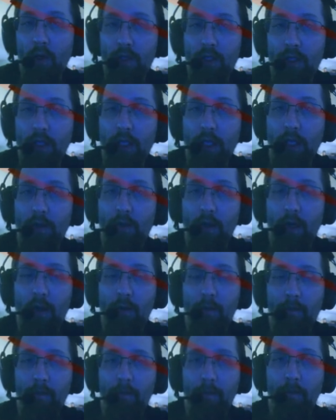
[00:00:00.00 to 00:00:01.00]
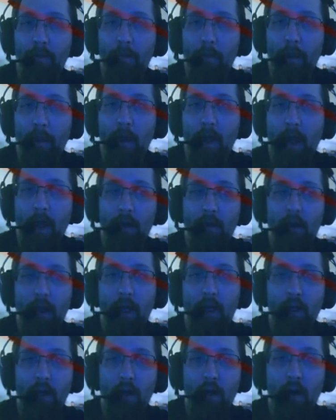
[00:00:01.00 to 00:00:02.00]
just give up and let
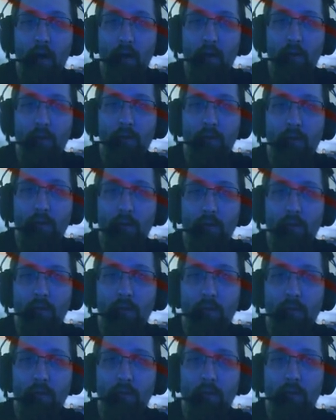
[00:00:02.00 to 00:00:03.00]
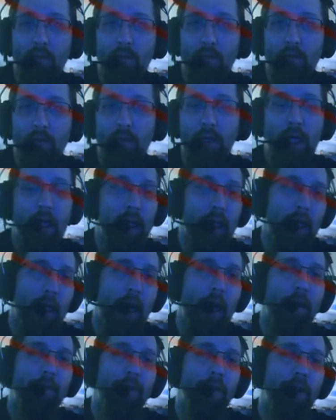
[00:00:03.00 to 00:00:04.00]
it go. They didn't
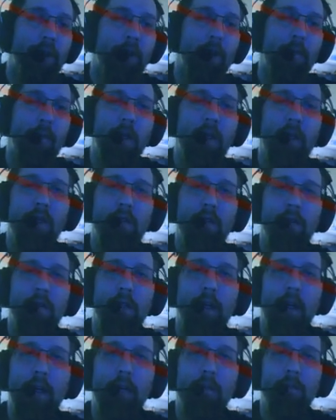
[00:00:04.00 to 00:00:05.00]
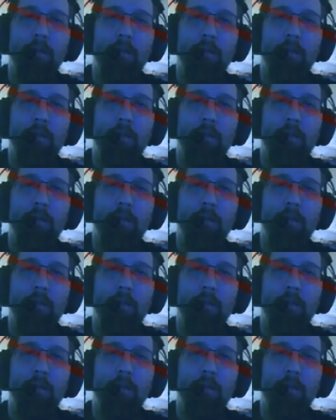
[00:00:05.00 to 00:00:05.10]
have to come in and do that.